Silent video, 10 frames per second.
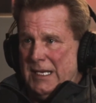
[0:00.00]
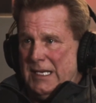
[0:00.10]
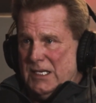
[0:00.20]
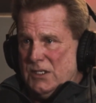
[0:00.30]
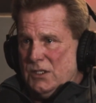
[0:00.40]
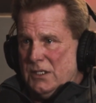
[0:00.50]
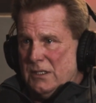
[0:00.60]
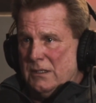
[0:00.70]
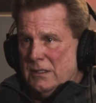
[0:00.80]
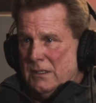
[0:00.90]
It
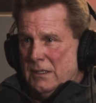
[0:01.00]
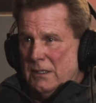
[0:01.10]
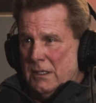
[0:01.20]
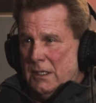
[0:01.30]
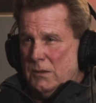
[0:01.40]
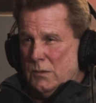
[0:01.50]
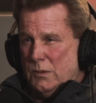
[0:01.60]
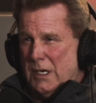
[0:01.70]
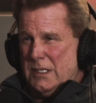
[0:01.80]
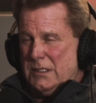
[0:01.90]

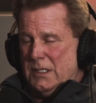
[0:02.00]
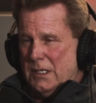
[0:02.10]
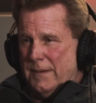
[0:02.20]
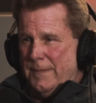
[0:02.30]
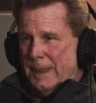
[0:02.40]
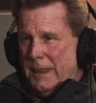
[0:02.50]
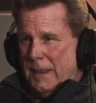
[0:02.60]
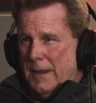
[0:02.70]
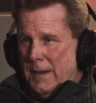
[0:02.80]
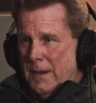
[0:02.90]
was
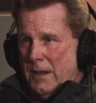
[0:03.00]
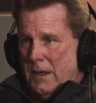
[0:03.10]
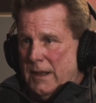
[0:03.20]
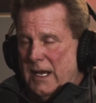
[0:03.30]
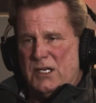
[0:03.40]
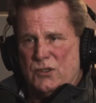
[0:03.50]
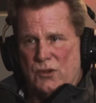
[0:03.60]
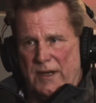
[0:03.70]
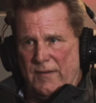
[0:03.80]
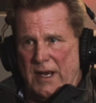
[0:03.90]
the
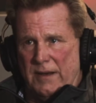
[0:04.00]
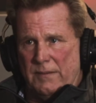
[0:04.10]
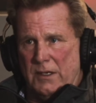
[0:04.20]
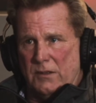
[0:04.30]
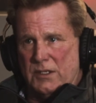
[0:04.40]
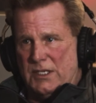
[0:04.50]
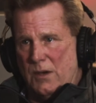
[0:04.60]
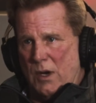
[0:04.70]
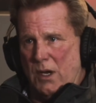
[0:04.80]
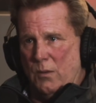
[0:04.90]
history of that. The
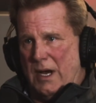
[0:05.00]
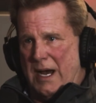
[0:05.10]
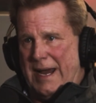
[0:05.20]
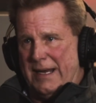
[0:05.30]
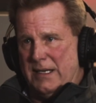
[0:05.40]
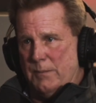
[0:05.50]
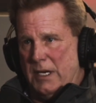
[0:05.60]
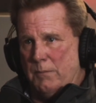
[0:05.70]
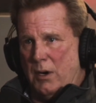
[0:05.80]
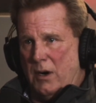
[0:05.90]
same way I had to
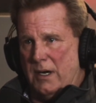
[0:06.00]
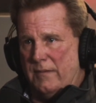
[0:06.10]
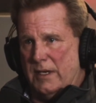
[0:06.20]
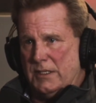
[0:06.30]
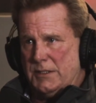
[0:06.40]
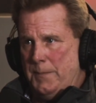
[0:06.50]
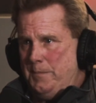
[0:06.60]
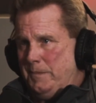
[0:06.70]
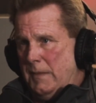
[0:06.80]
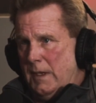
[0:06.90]
be a part of this
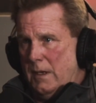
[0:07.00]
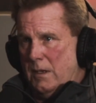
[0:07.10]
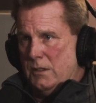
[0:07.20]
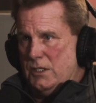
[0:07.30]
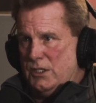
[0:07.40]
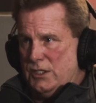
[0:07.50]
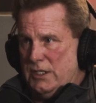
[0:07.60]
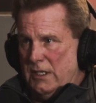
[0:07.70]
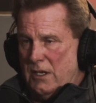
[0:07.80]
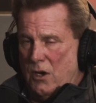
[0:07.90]
to
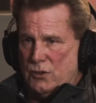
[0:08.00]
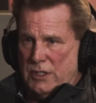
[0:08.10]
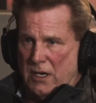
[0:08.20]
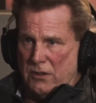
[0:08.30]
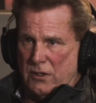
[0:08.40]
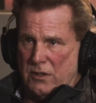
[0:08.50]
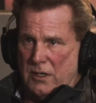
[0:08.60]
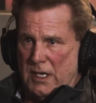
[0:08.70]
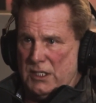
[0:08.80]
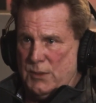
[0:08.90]
see the hotelier
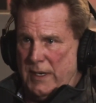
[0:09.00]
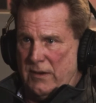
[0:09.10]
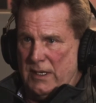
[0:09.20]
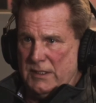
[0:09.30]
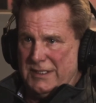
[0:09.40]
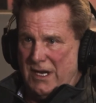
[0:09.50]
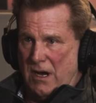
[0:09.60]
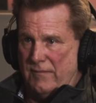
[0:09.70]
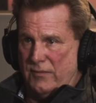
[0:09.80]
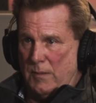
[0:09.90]
experience
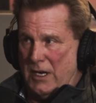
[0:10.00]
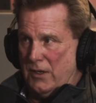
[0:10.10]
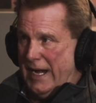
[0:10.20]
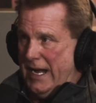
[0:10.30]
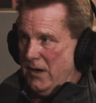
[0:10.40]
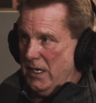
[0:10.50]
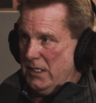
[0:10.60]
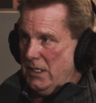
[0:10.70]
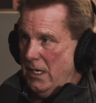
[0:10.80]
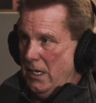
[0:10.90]
come from other
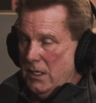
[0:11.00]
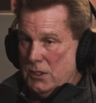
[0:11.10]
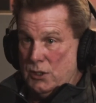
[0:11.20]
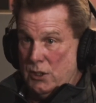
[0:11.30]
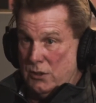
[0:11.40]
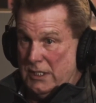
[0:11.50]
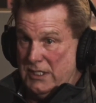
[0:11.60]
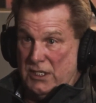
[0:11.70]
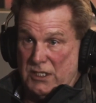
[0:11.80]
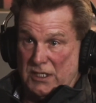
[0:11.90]
areas, so to
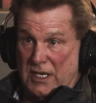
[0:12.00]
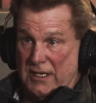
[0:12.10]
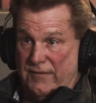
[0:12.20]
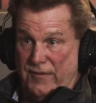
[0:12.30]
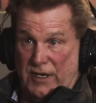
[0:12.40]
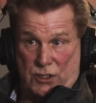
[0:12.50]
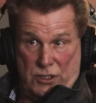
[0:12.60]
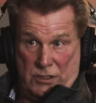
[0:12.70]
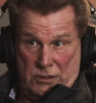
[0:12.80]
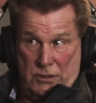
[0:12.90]
teach us how to
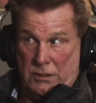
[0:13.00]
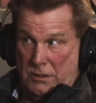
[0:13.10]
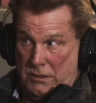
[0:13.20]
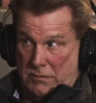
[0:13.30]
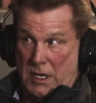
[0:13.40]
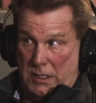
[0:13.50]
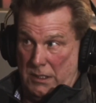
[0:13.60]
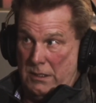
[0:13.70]
fish, right?